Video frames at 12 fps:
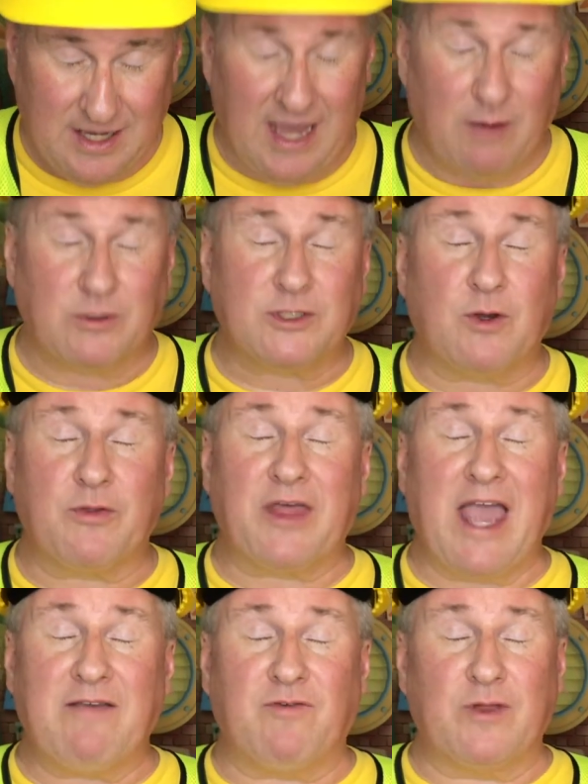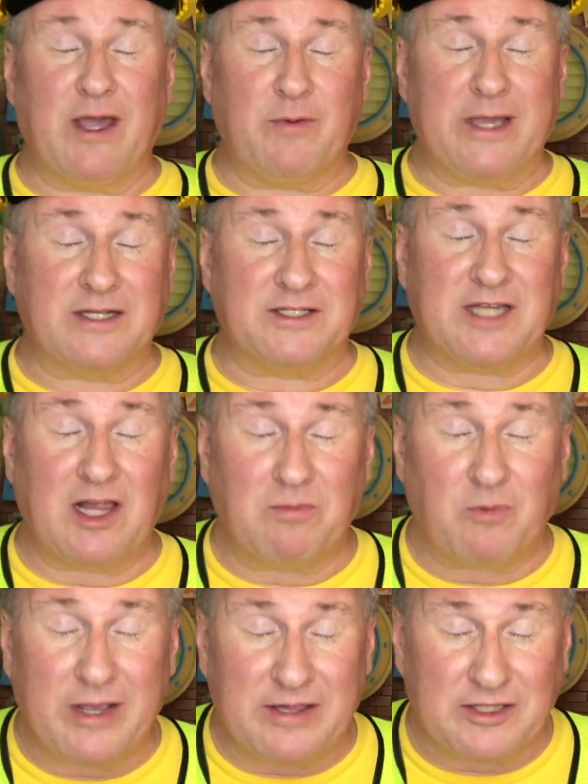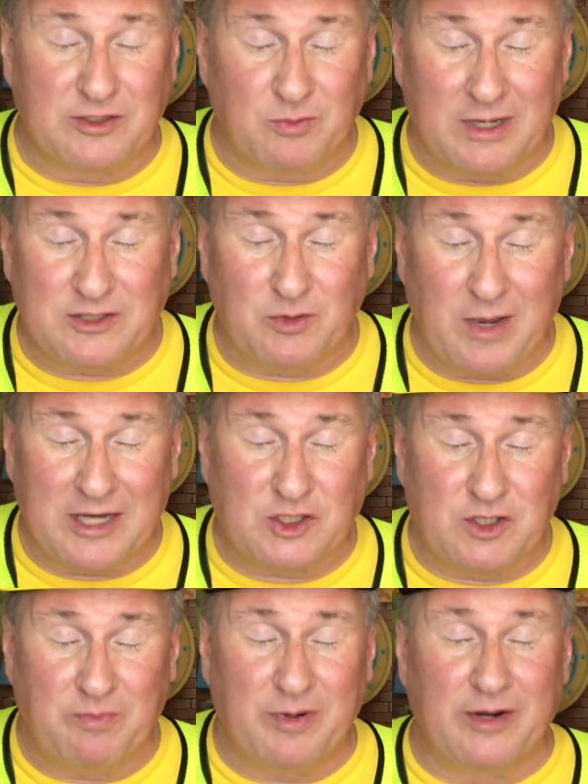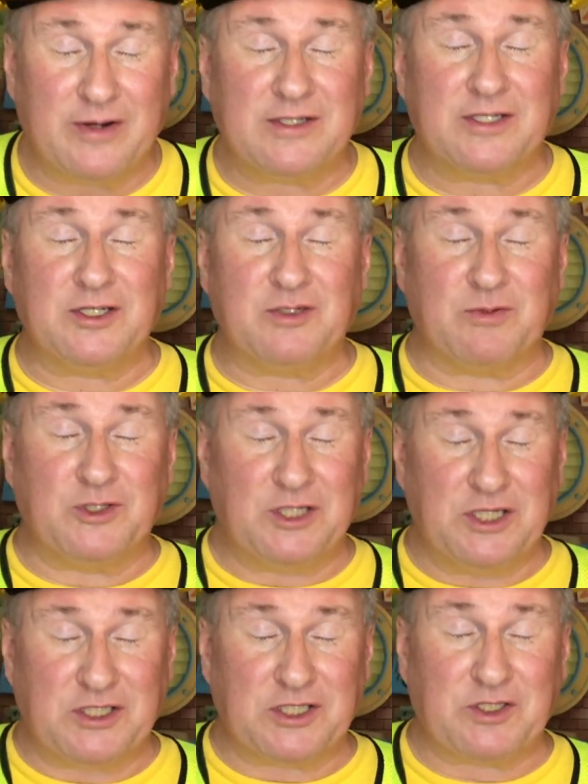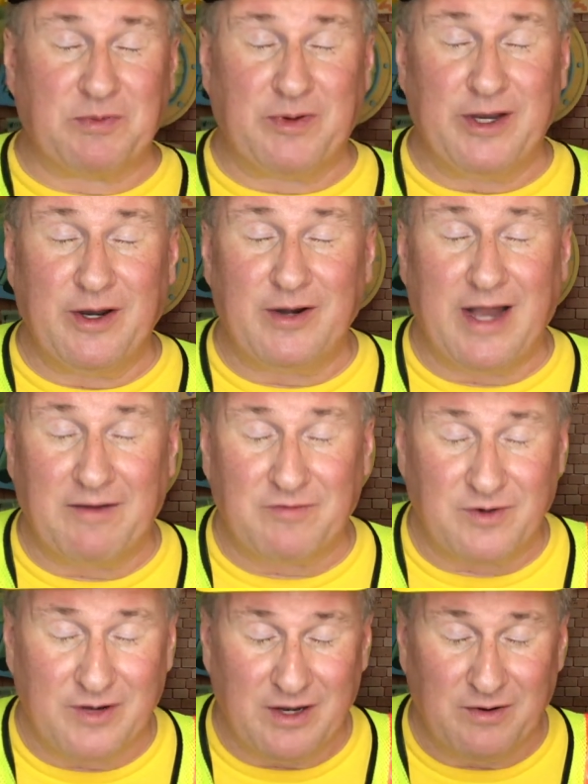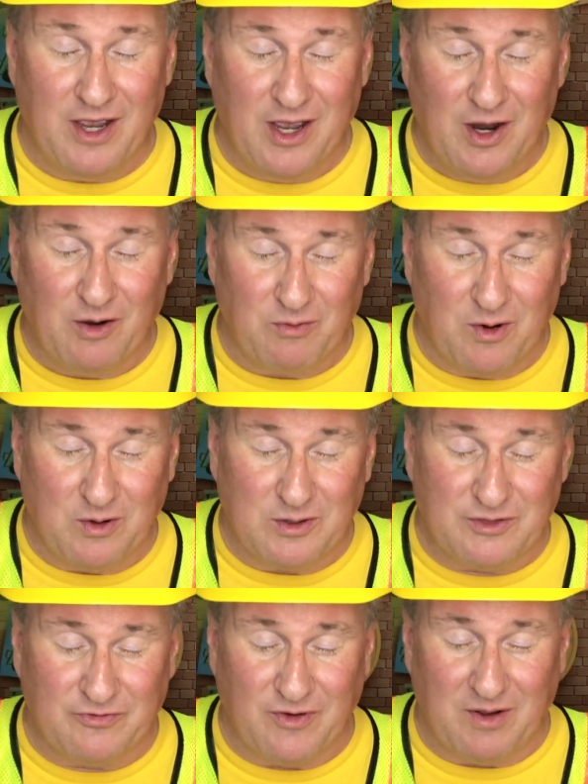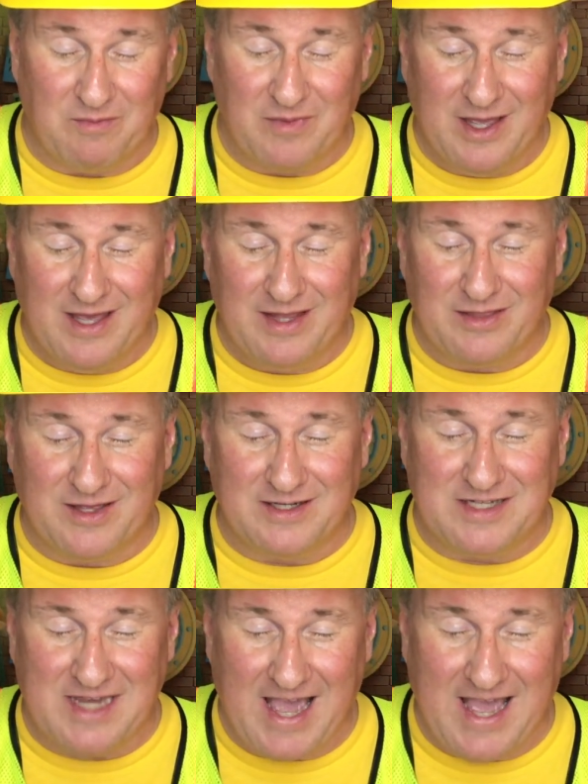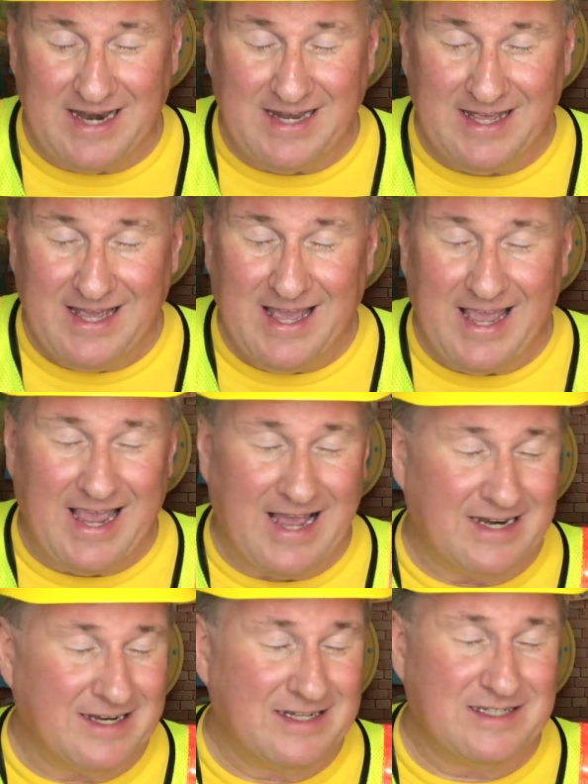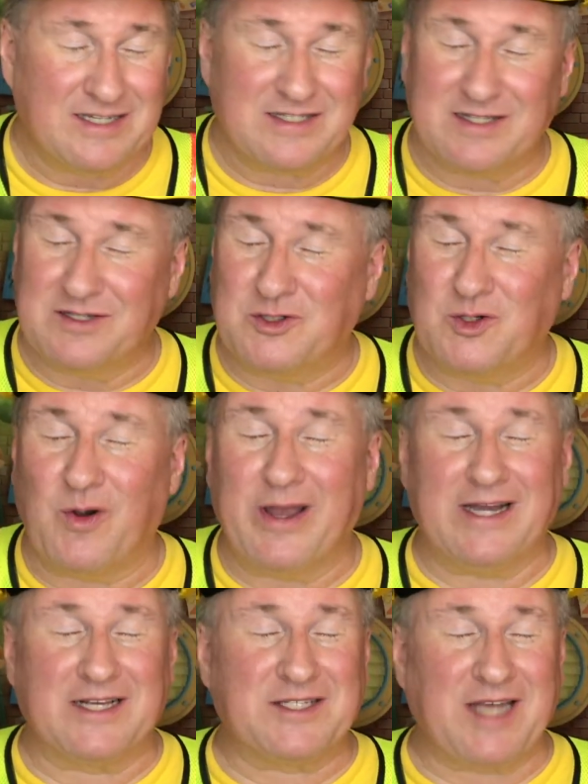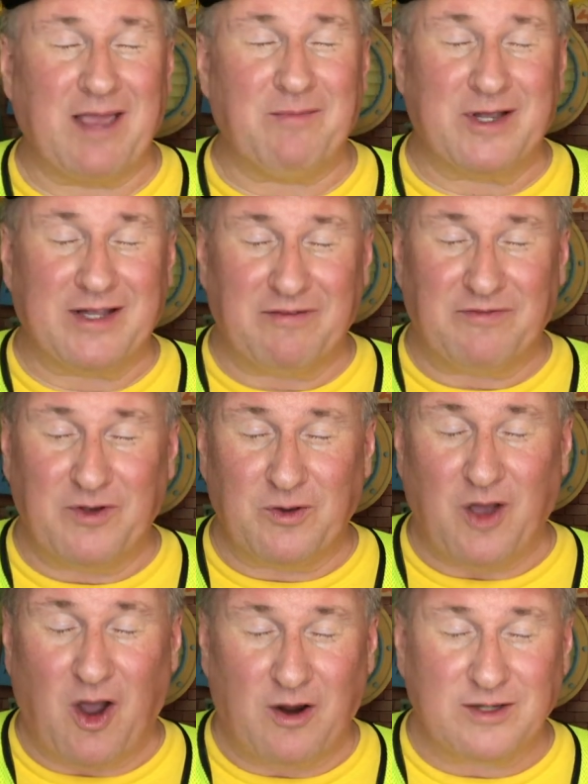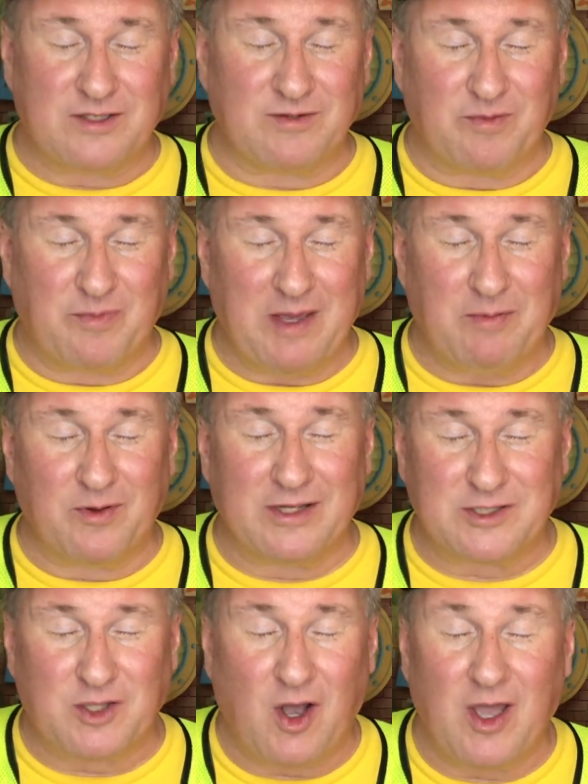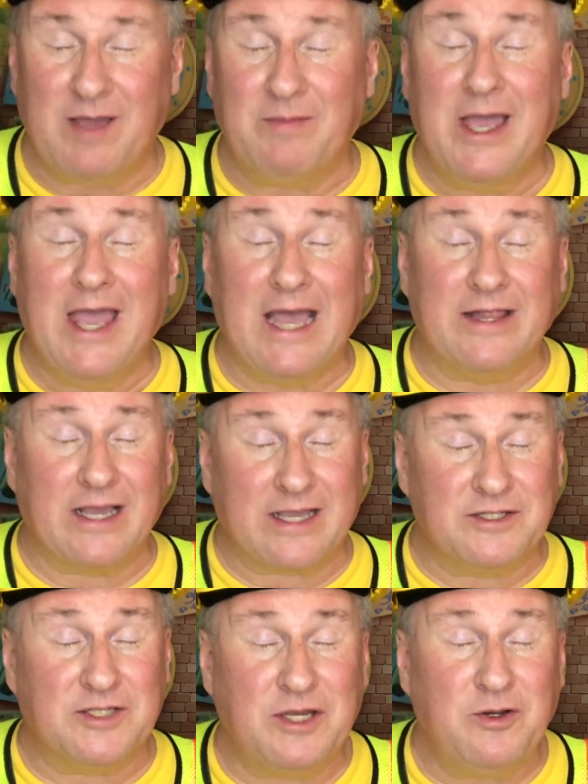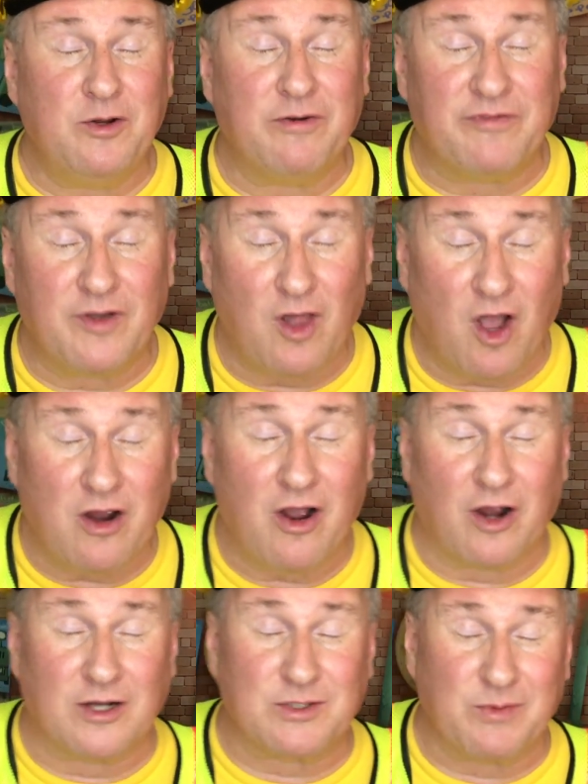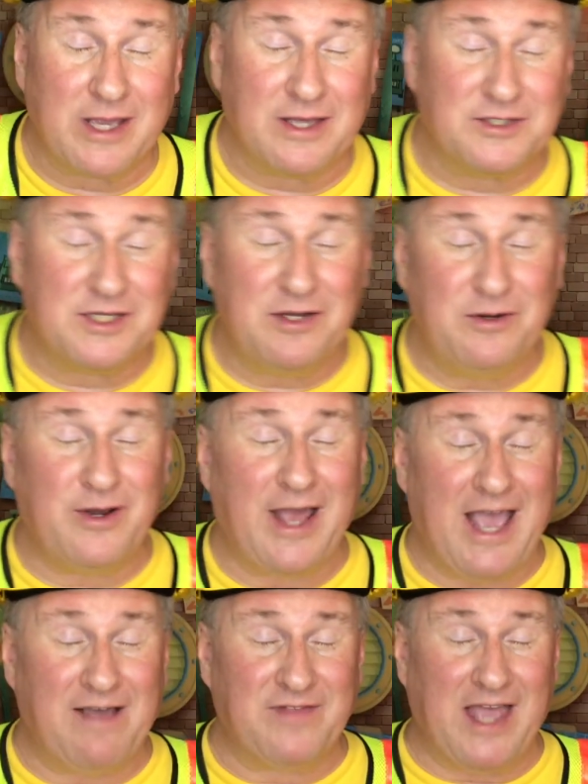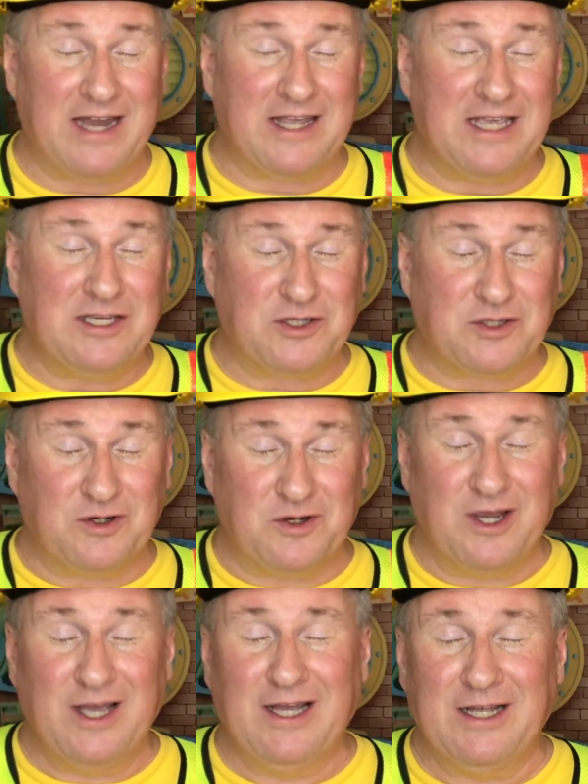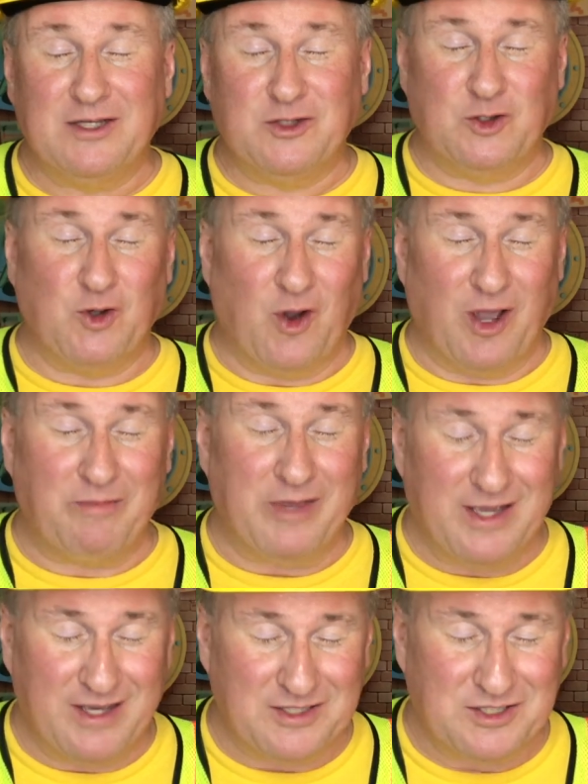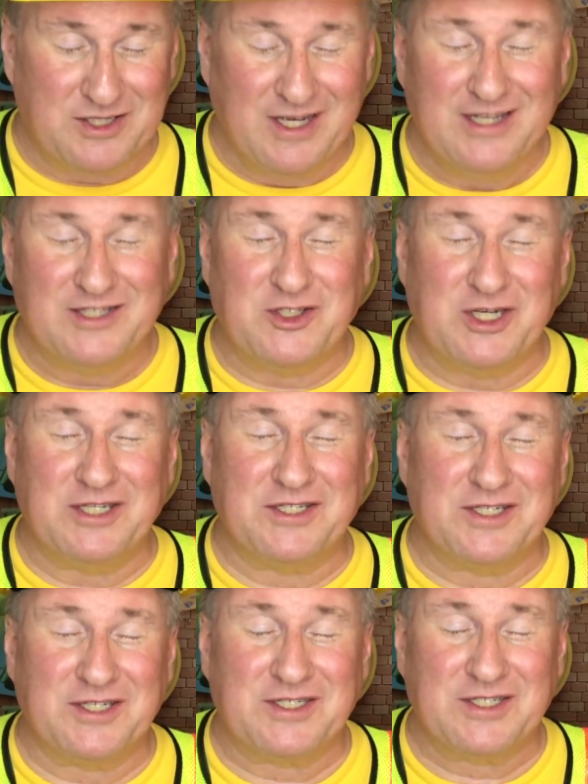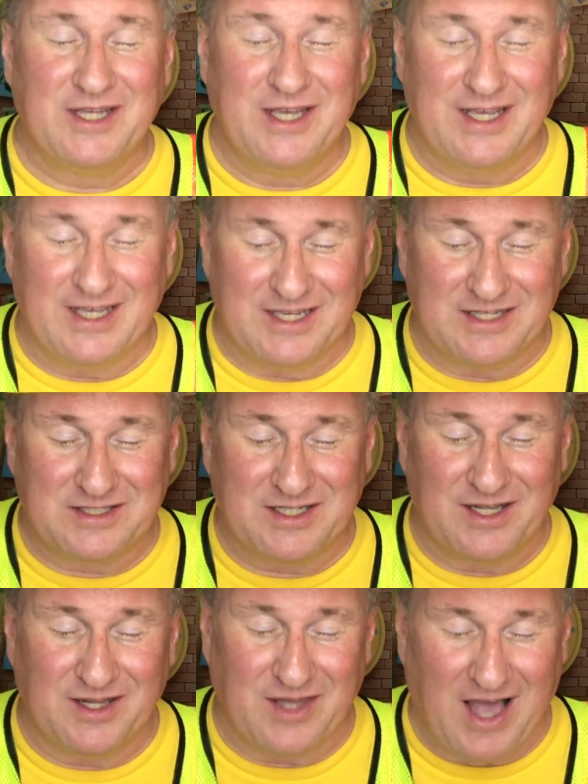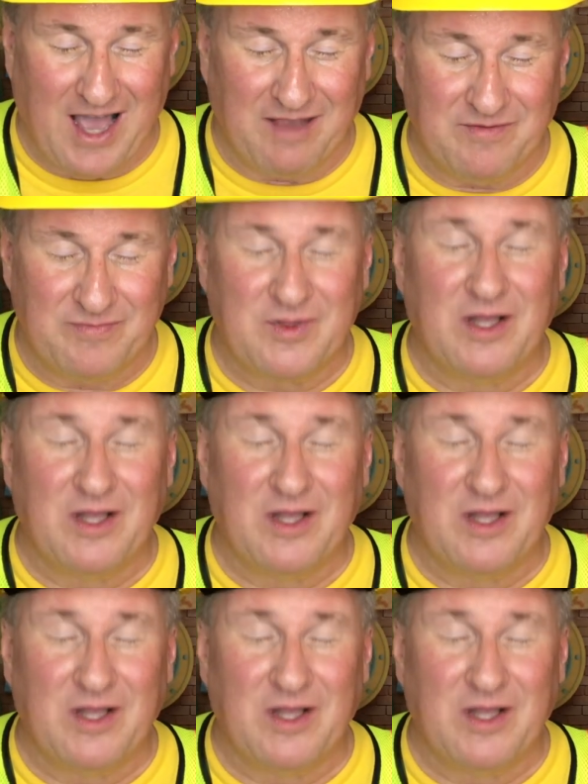And we're so thankful that we can celebrate these resurrection appearances when Jesus appeared after he rose from the dead and just the joy and excitement that filled the hearts of the people that saw him and that continue to fill our hearts. We continue to have that Easter joy because Jesus is alive.